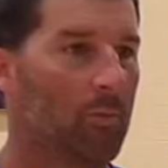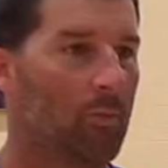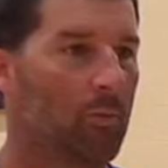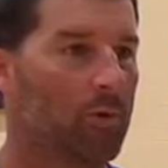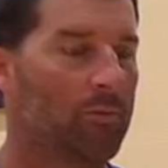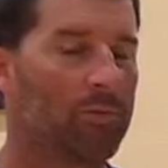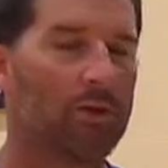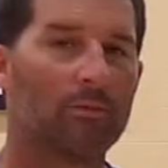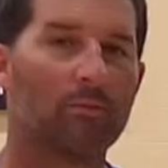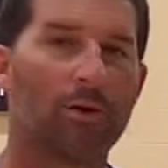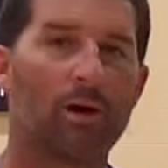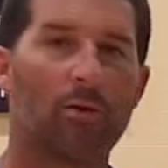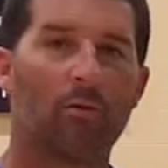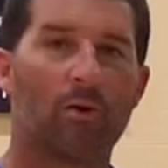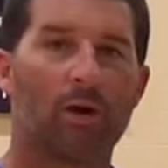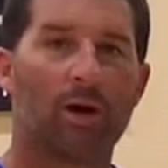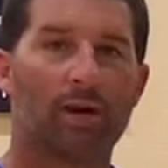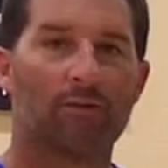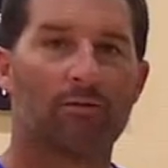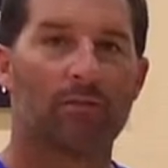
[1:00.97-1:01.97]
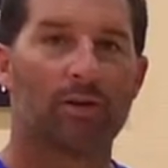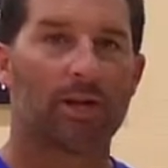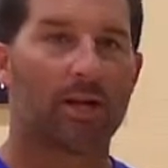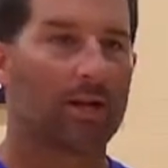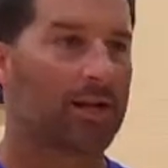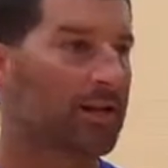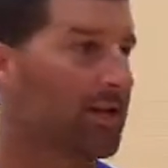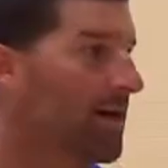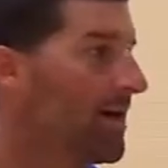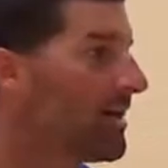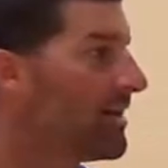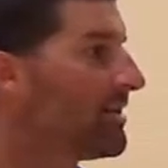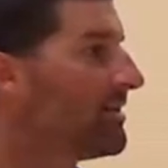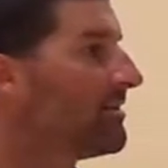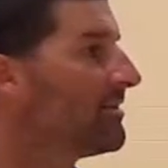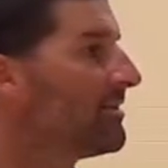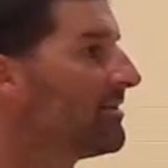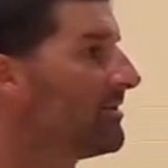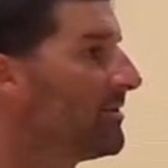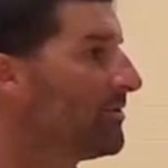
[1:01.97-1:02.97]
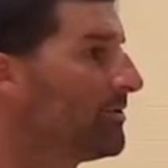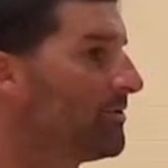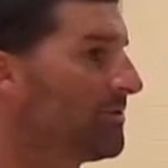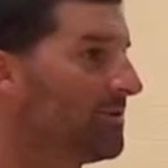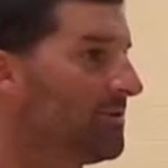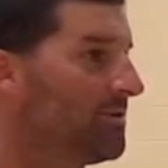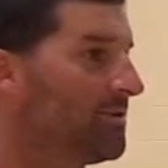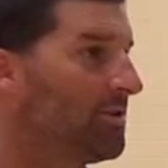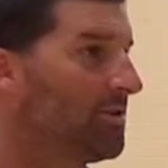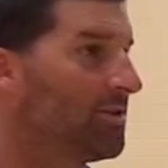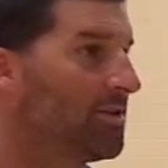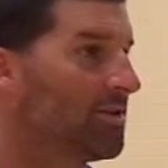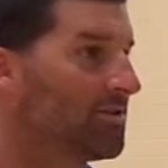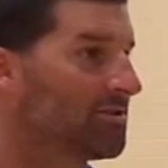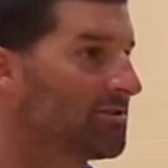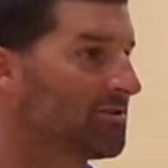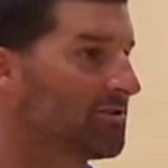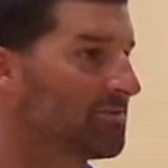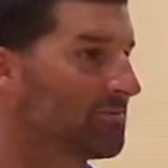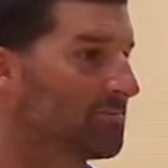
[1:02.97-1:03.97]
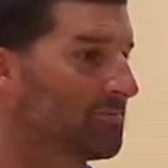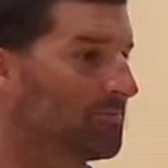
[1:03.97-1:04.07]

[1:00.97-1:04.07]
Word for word: when me and my wife kind of got into to this